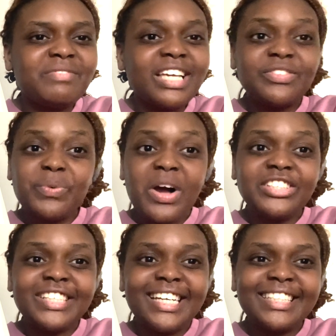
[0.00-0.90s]
thanks for
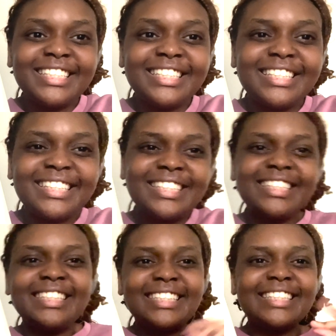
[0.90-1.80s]
watching.
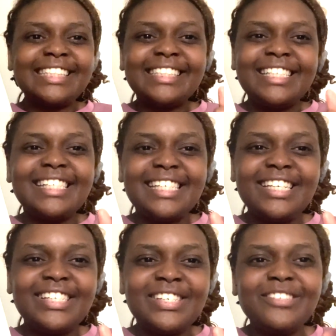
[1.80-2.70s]
See
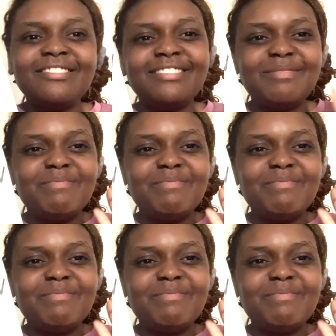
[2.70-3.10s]
you soon.